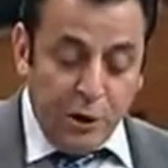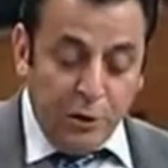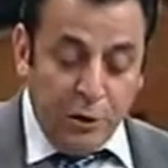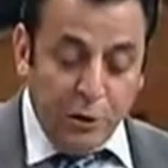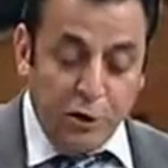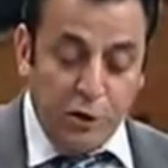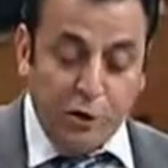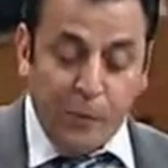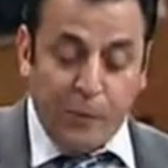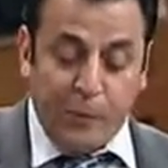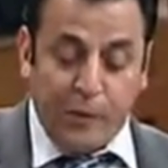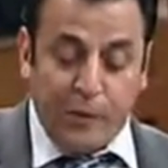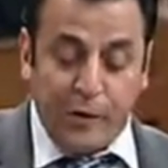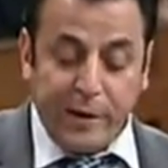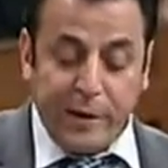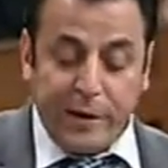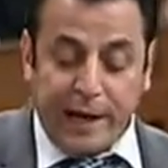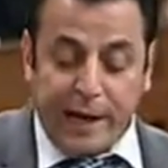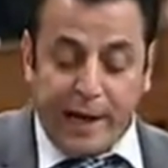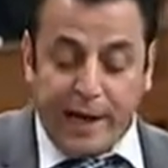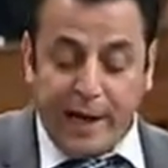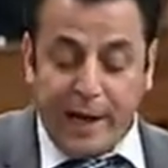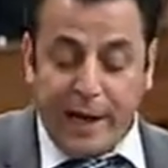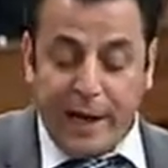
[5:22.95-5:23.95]
To support
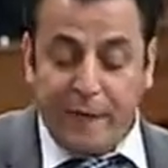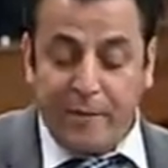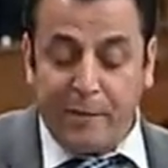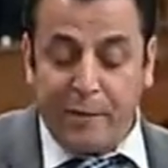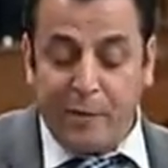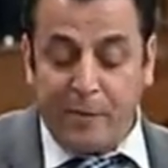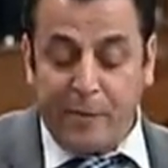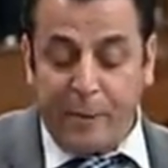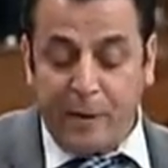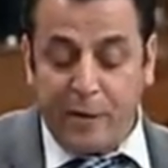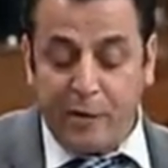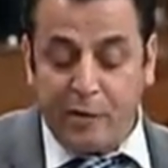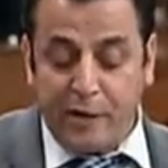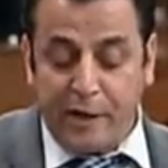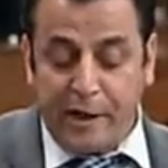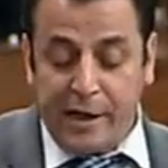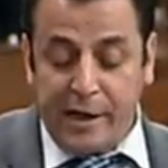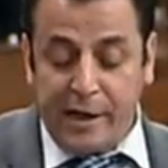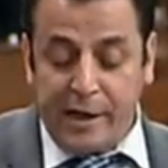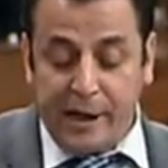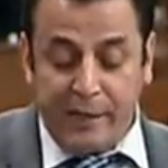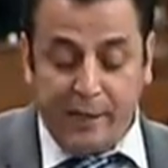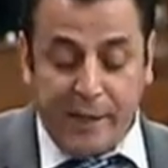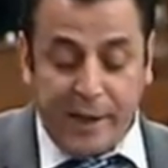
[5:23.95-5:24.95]
the Canada-Barbados
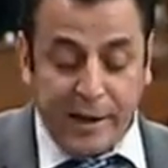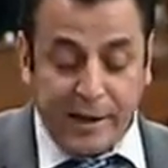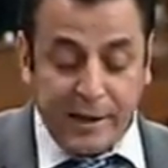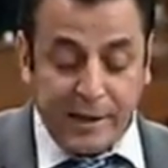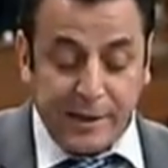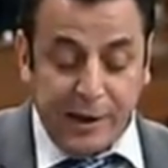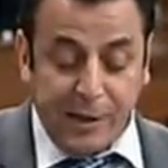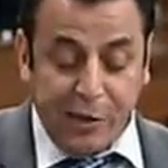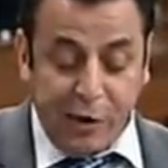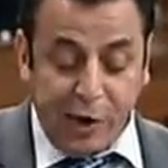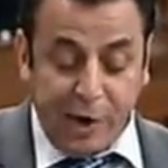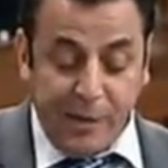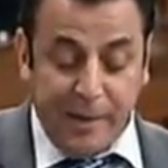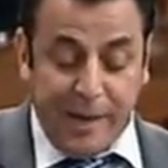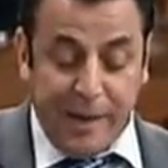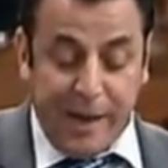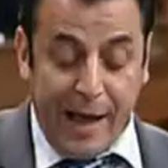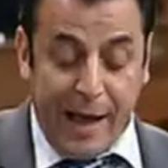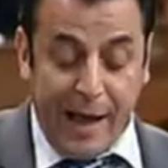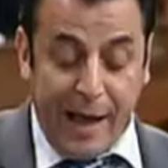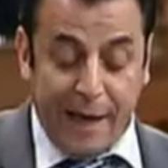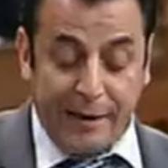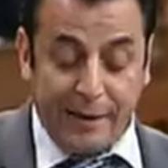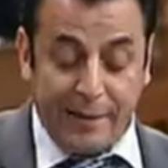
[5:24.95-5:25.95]
Income Tax Agreement
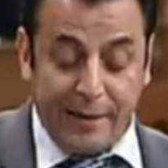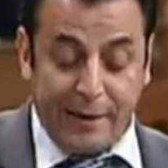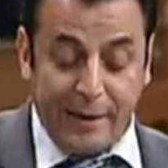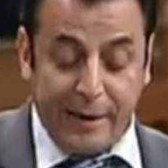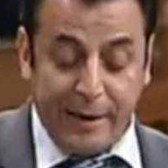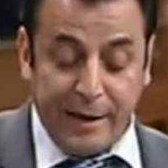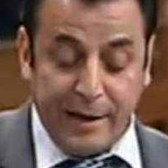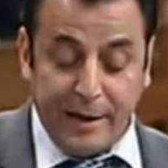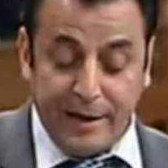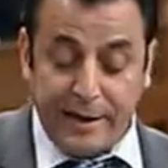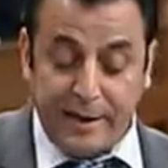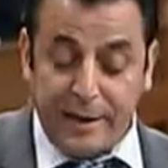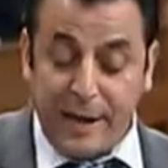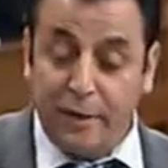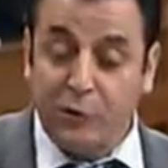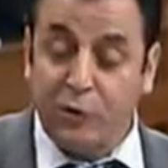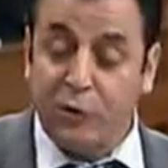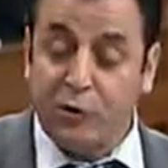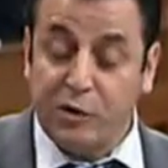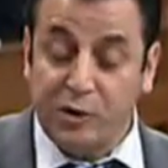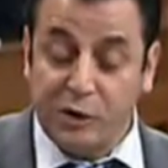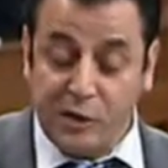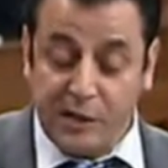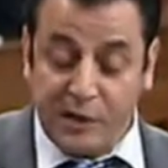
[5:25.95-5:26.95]
Act is not
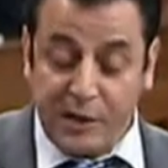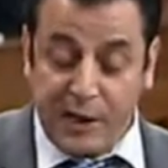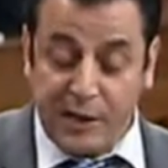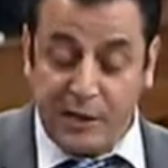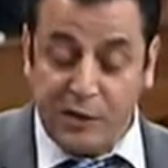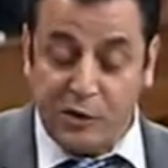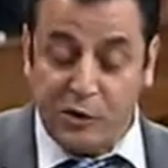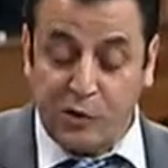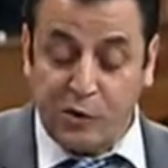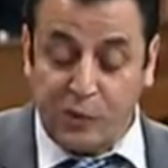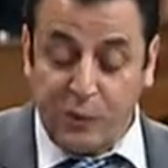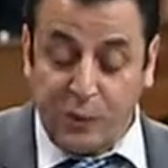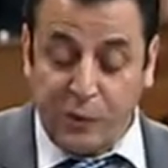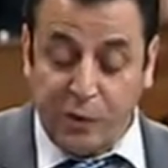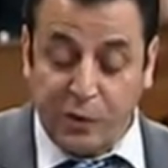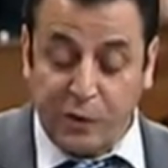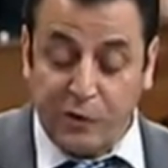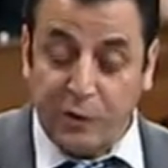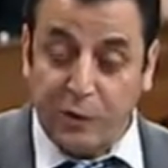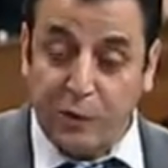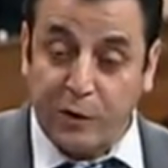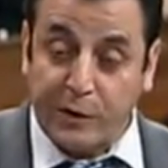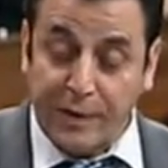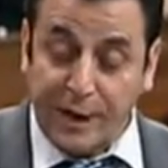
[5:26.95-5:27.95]
to suggest
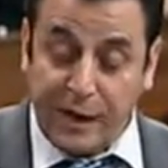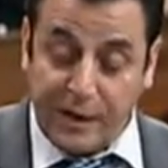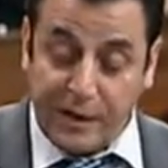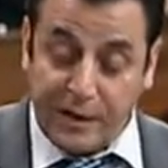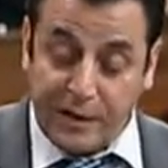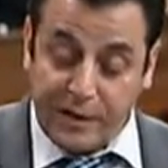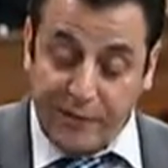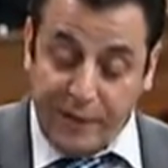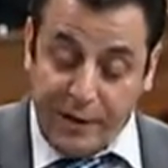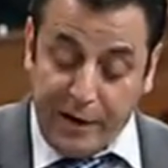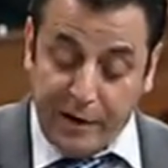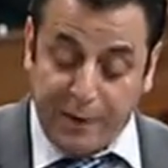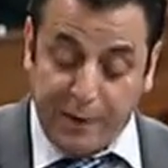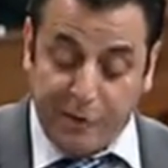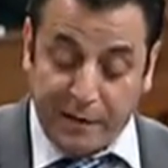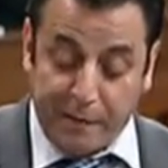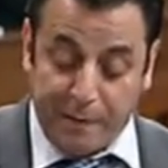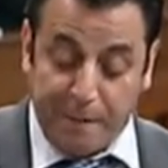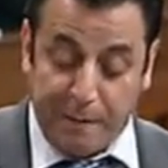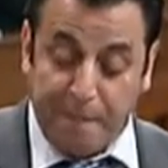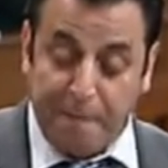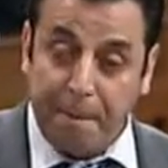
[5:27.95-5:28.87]
support for tax evasion.